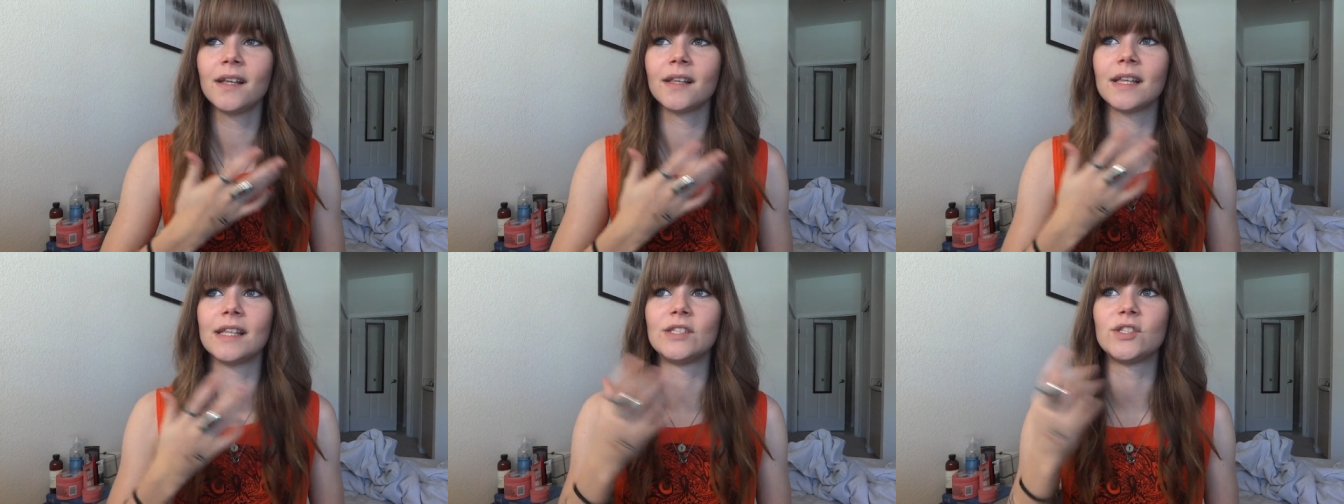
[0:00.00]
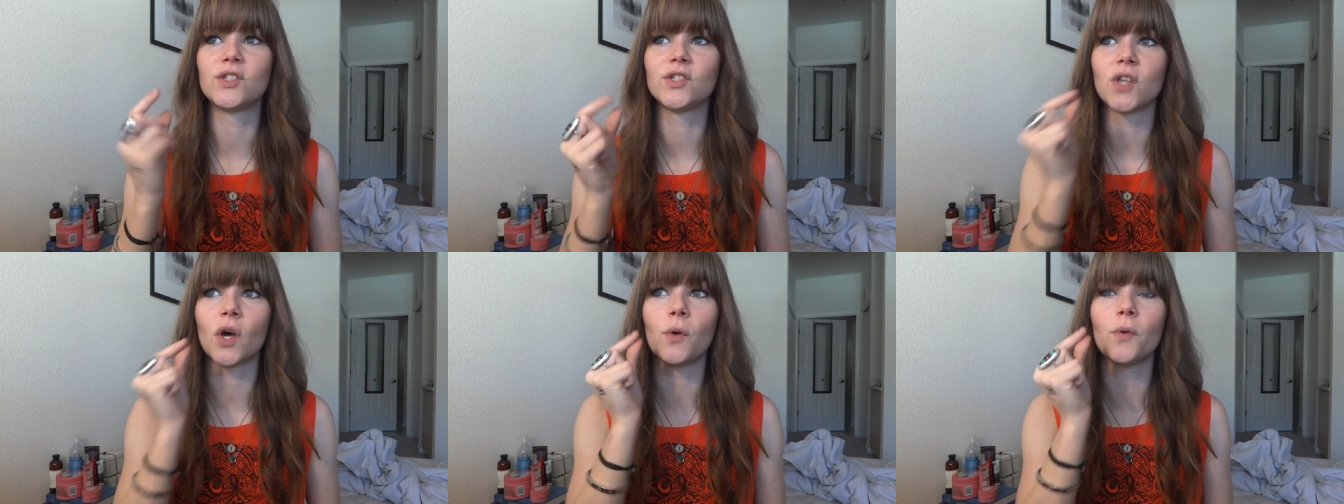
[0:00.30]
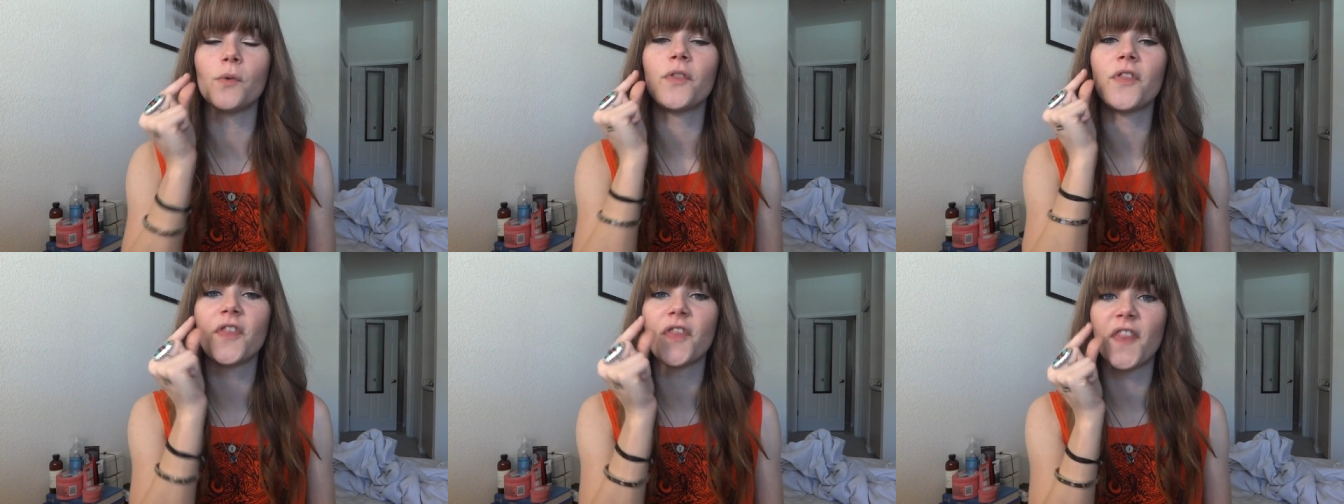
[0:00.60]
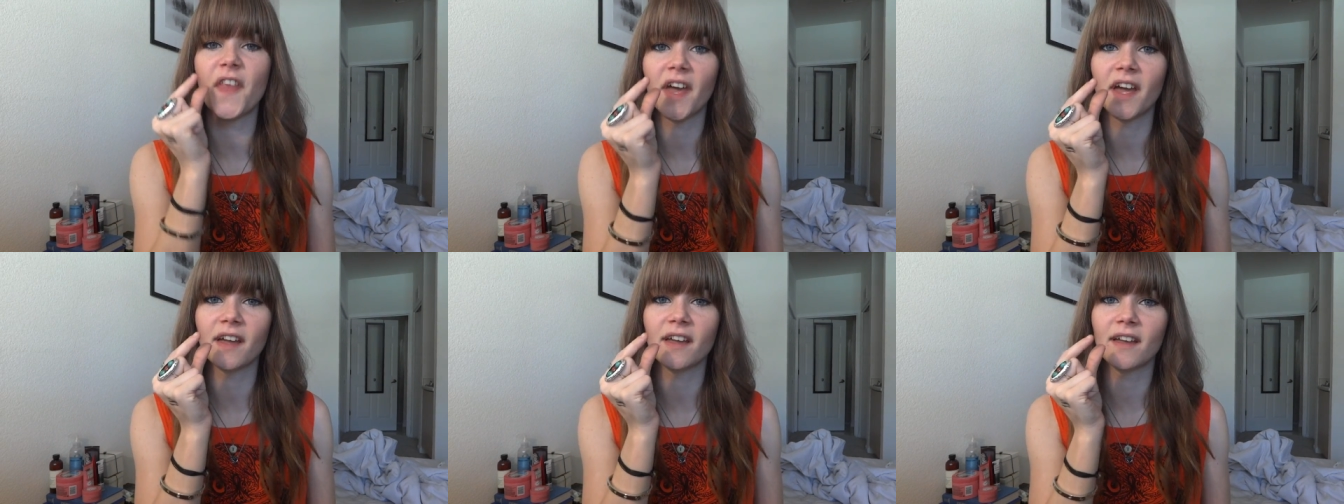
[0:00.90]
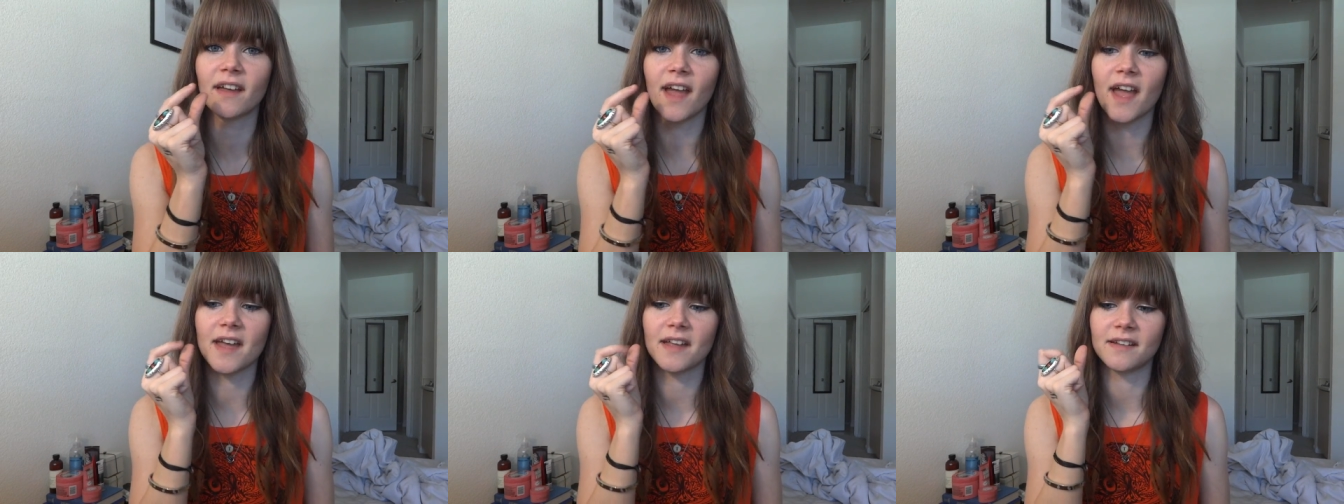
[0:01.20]
It's so
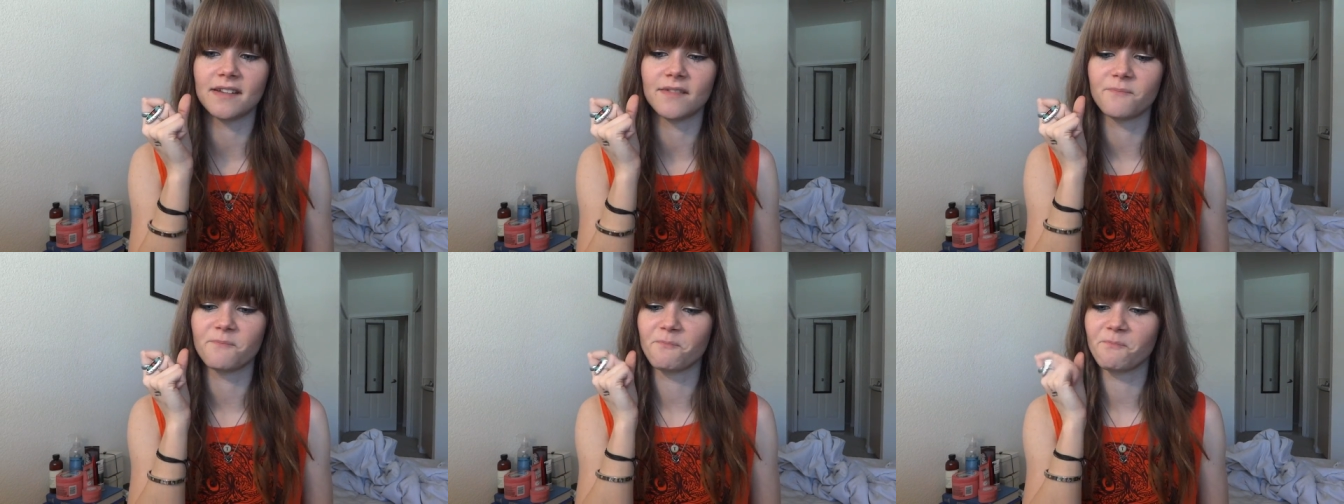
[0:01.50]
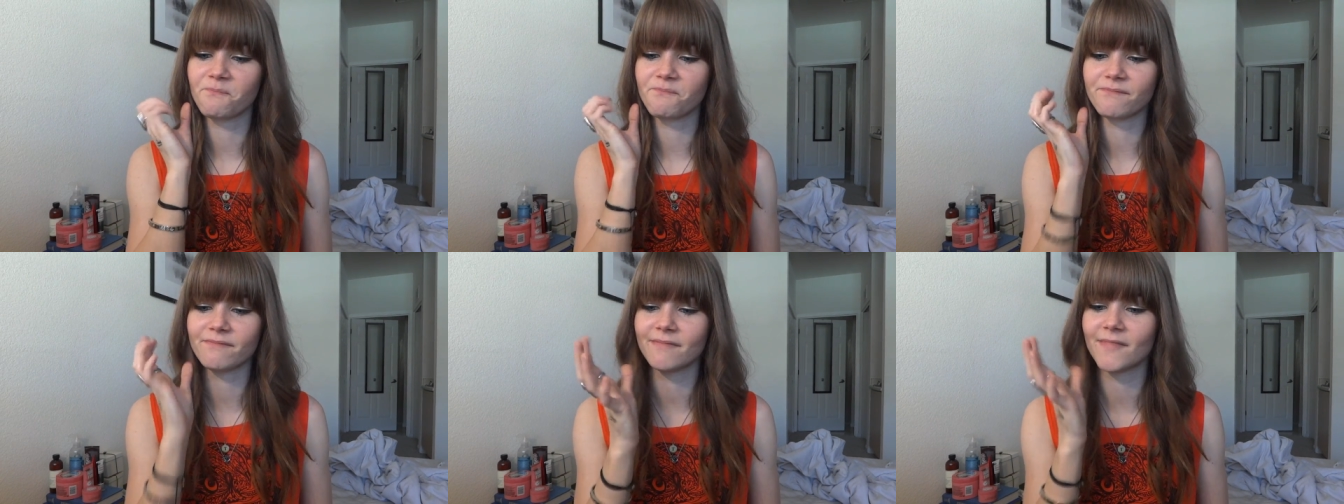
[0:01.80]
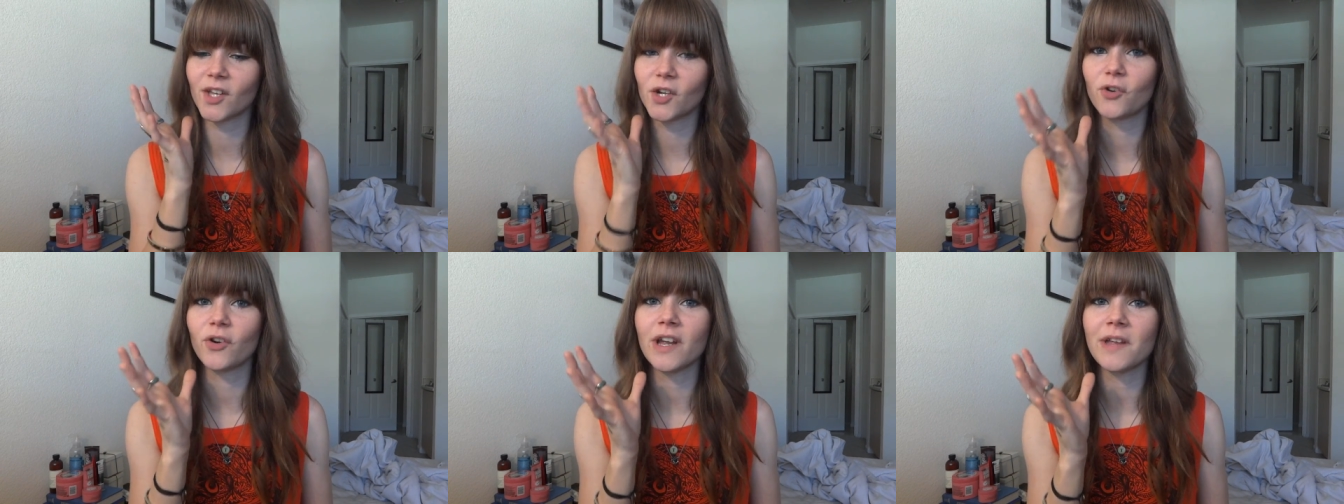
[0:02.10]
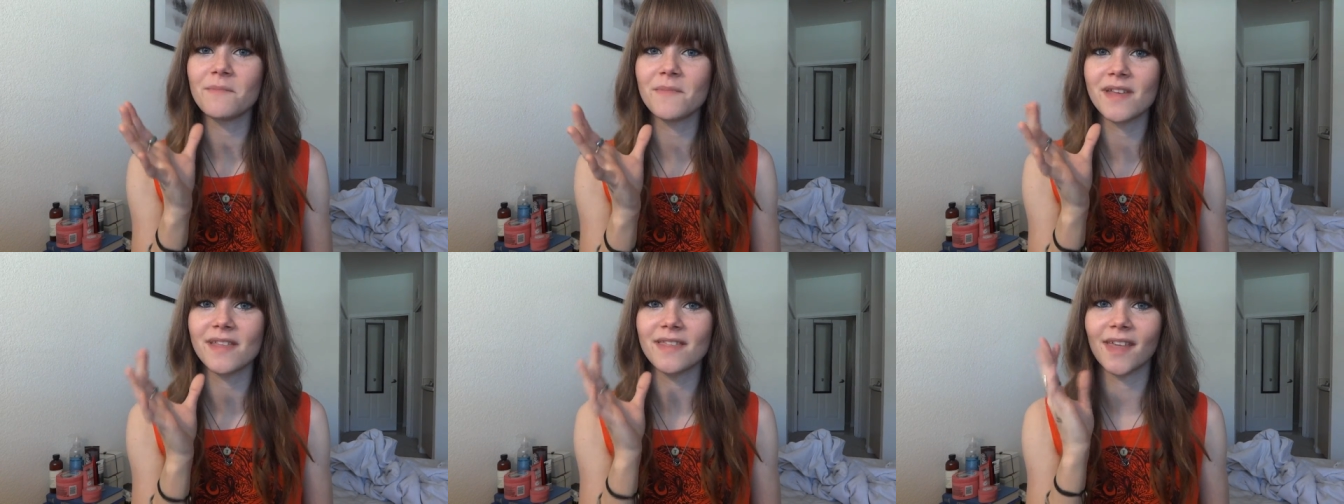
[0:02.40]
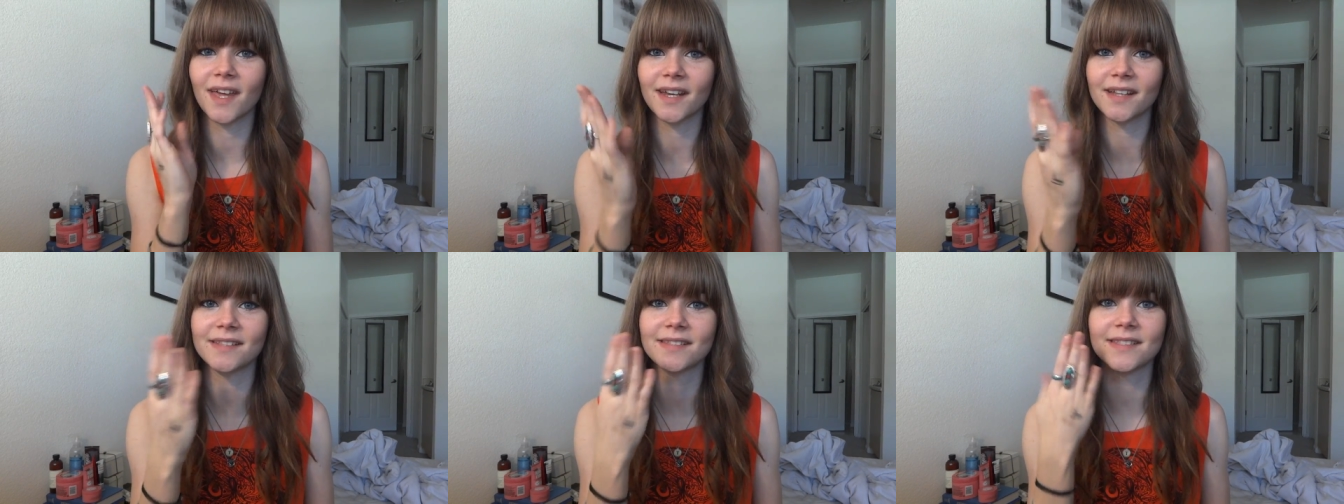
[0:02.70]
thick, and creamy
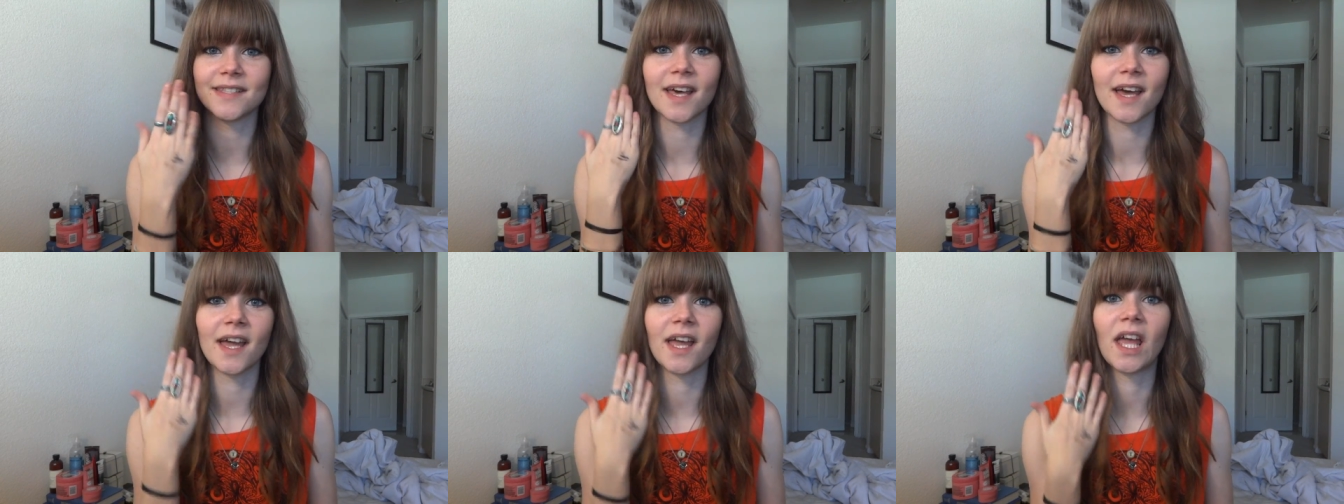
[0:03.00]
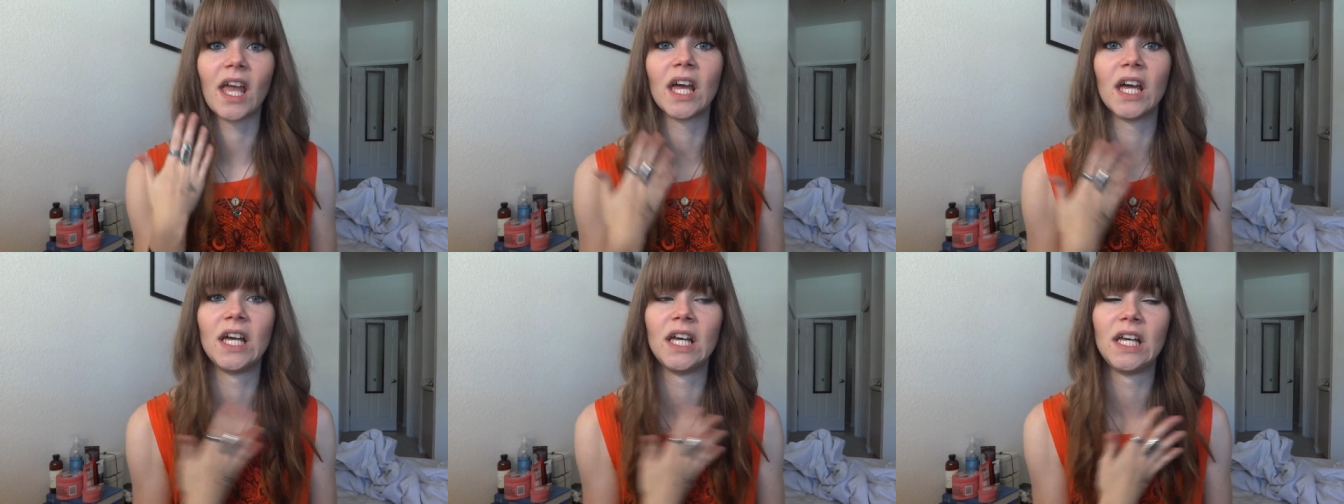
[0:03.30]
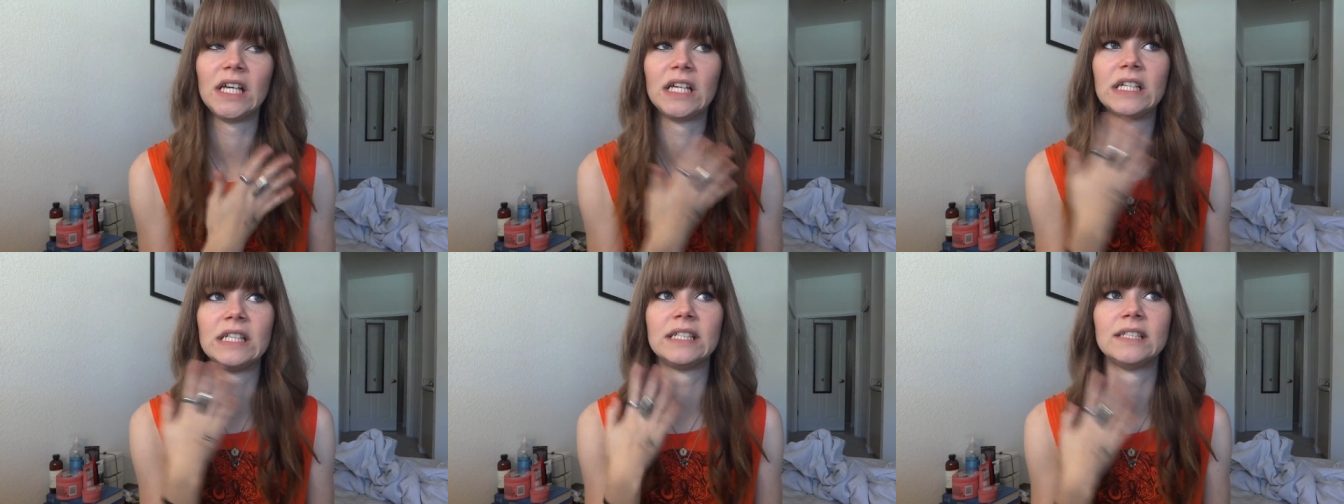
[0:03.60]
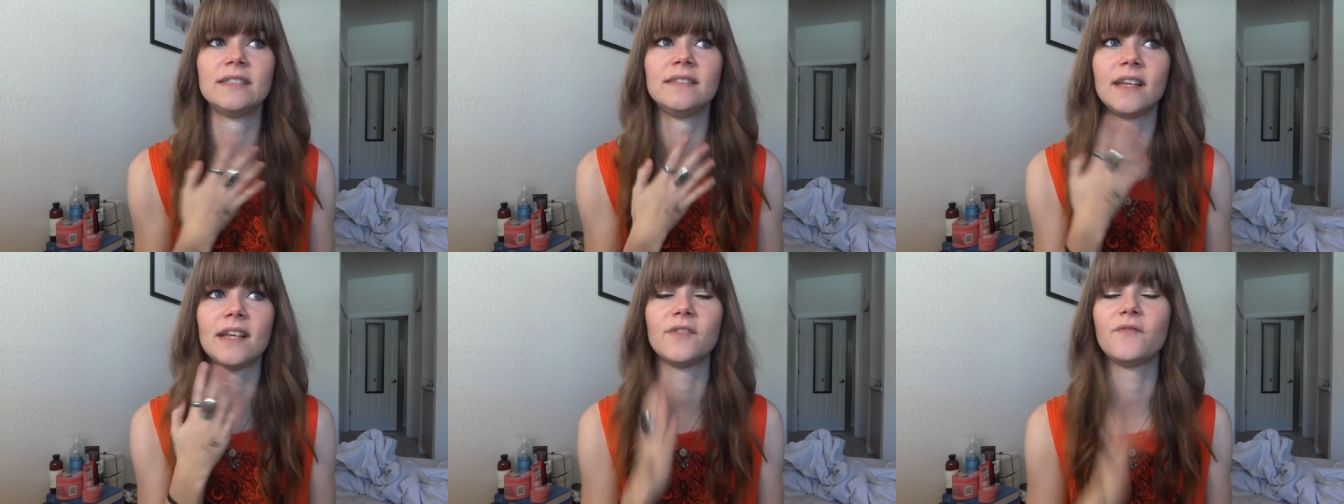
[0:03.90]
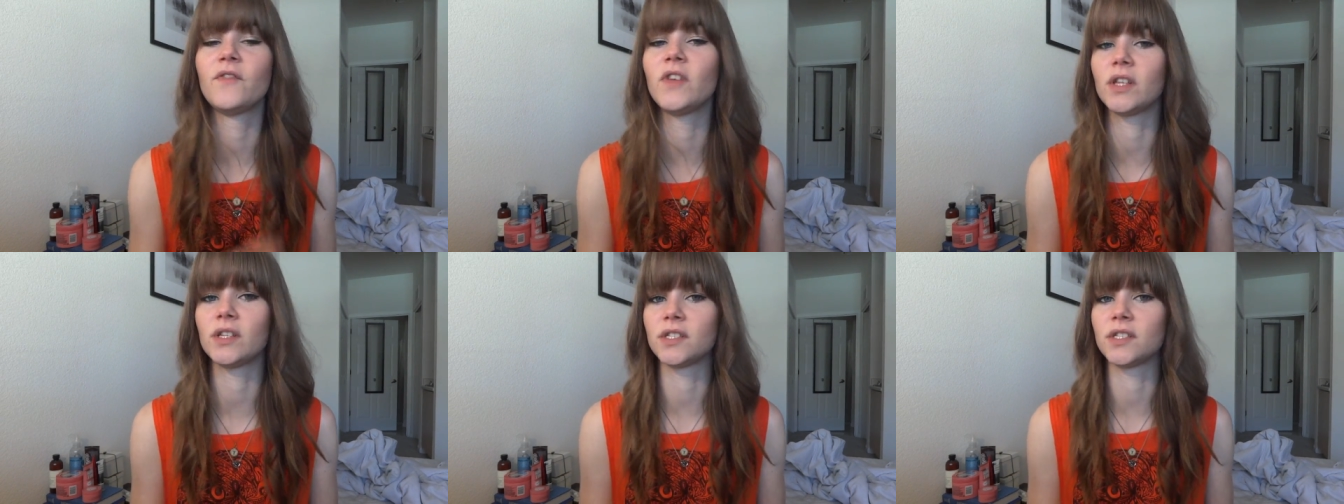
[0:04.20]
that it's like, it